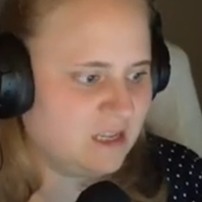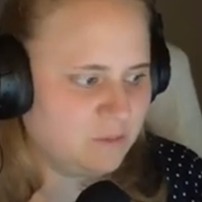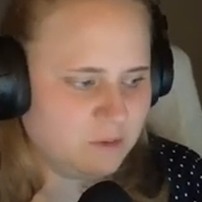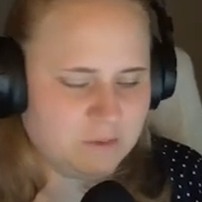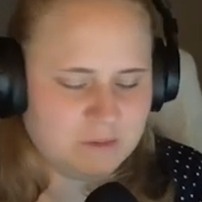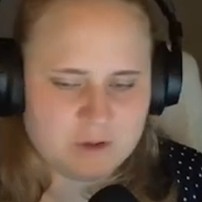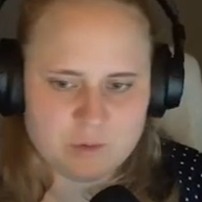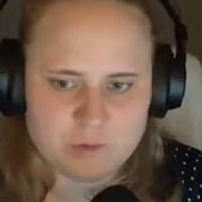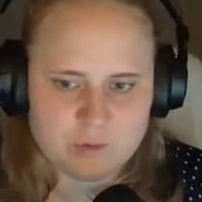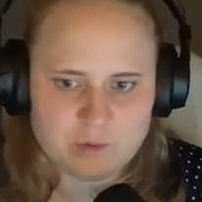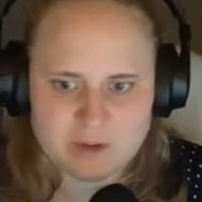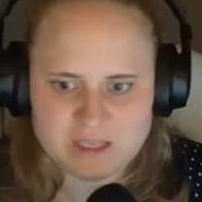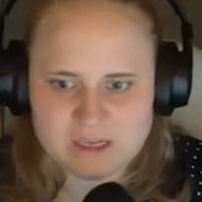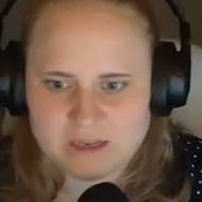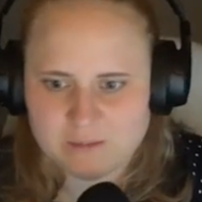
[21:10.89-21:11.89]
Maybe I rewind a
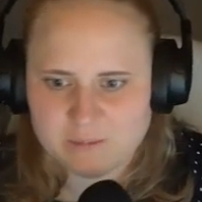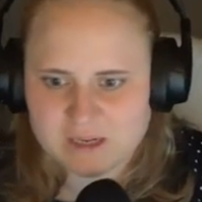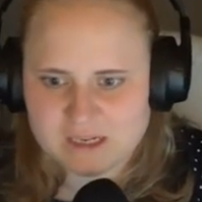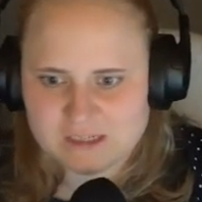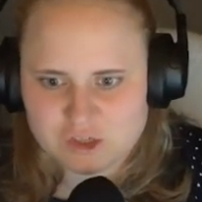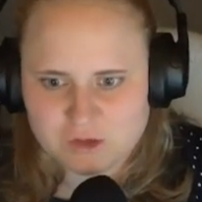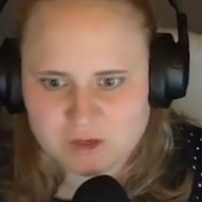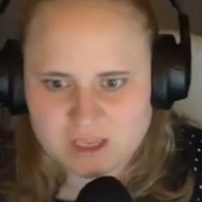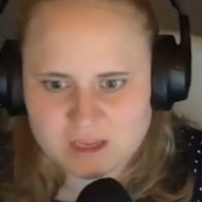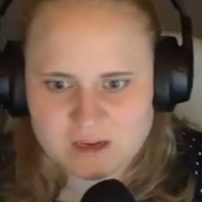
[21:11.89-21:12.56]
little bit and show you again.